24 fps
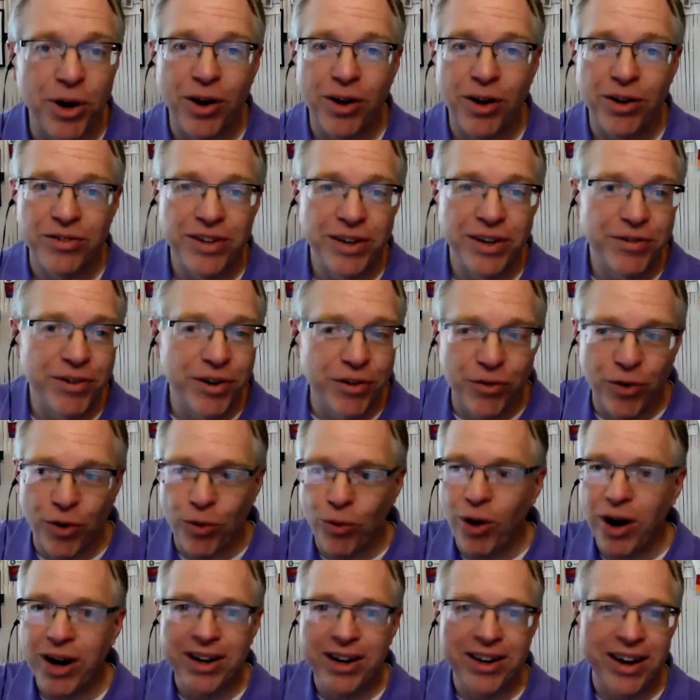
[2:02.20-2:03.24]
halls, even if we're
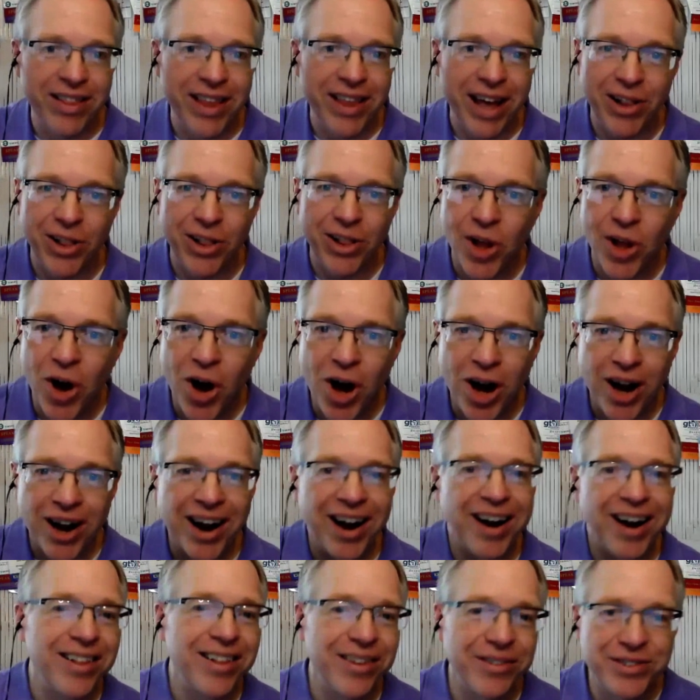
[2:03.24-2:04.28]
walking down that long
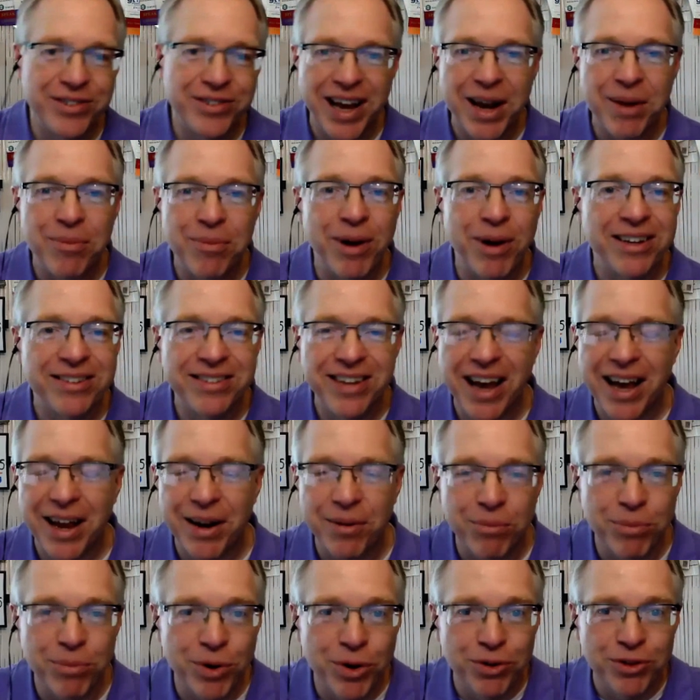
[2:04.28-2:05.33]
aisle of 10 by
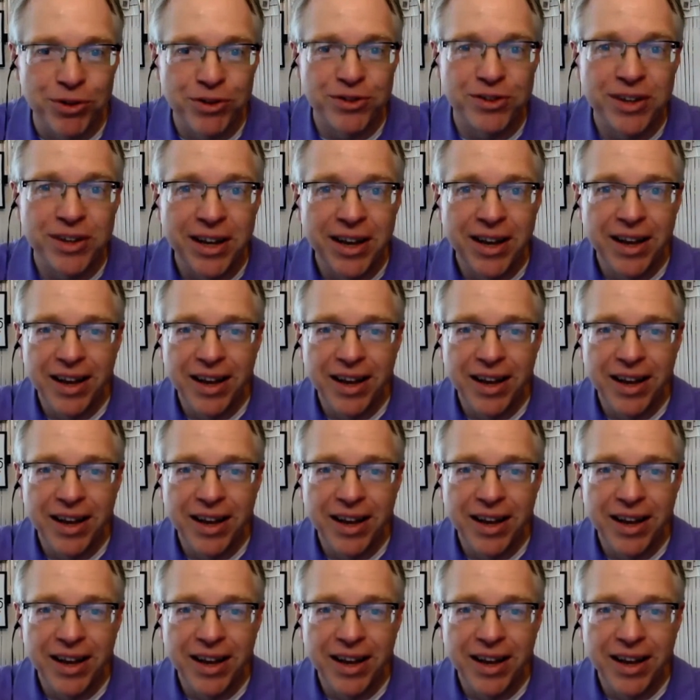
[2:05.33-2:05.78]
10 booths,